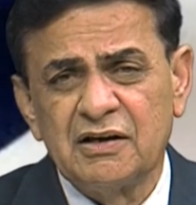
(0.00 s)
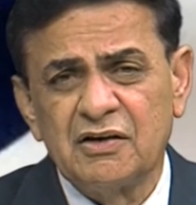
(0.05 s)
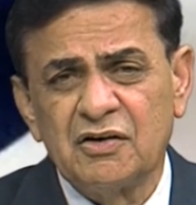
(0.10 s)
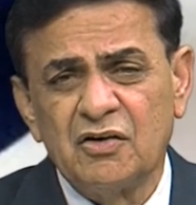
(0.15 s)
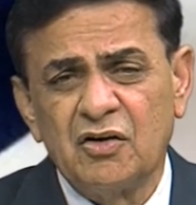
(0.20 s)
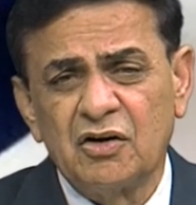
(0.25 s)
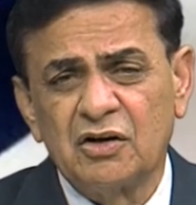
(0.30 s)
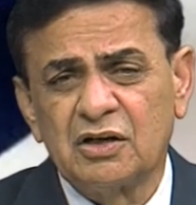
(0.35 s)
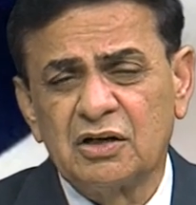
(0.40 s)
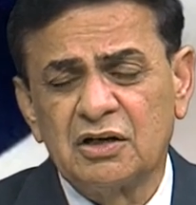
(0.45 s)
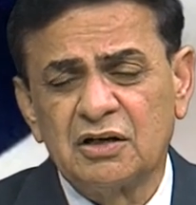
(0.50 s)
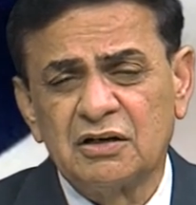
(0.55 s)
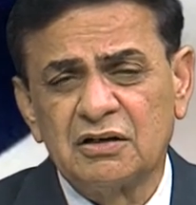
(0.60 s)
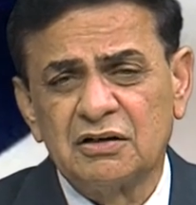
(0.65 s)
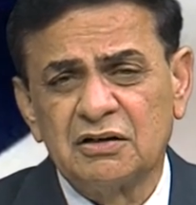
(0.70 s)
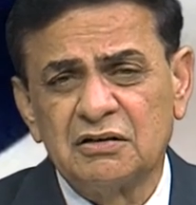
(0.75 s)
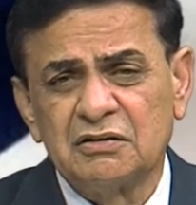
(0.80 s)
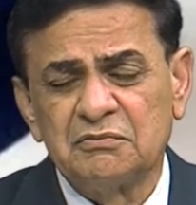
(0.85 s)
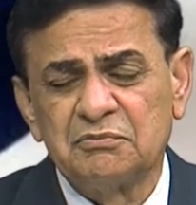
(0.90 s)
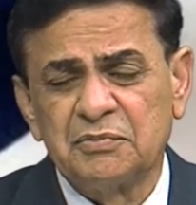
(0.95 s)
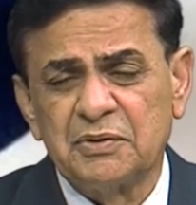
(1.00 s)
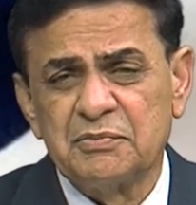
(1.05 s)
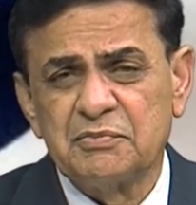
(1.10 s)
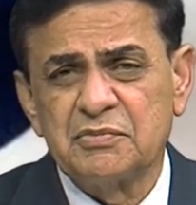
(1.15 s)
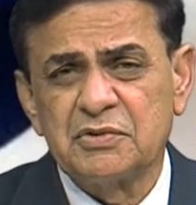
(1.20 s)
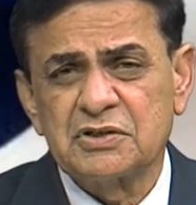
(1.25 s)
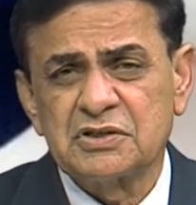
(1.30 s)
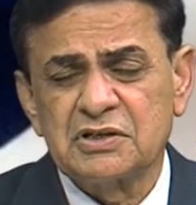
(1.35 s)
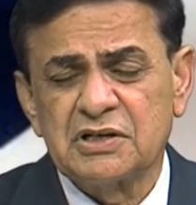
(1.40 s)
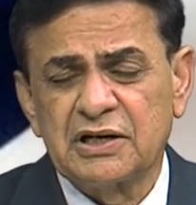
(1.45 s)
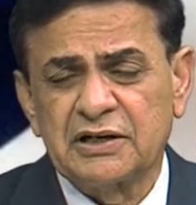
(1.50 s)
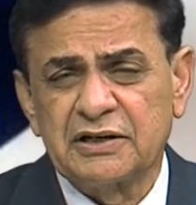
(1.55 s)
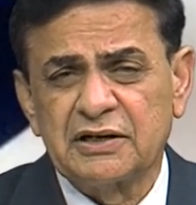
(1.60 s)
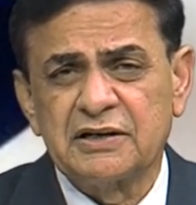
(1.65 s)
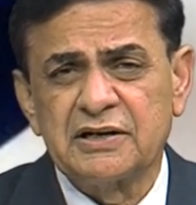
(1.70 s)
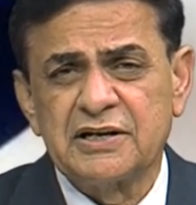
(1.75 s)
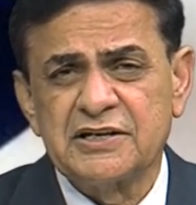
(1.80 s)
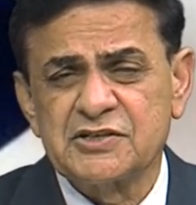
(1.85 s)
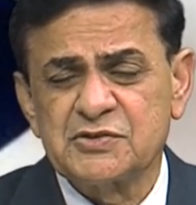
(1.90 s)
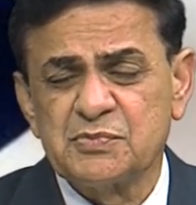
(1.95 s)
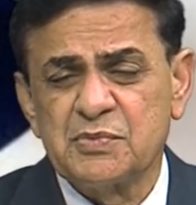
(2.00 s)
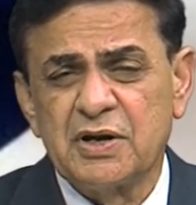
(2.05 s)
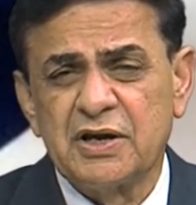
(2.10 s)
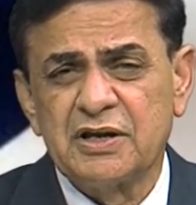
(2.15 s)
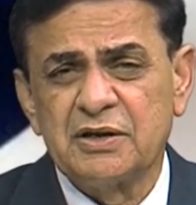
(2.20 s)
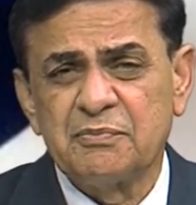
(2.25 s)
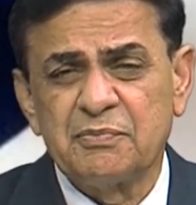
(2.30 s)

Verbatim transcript: got uh, Padma, recognized by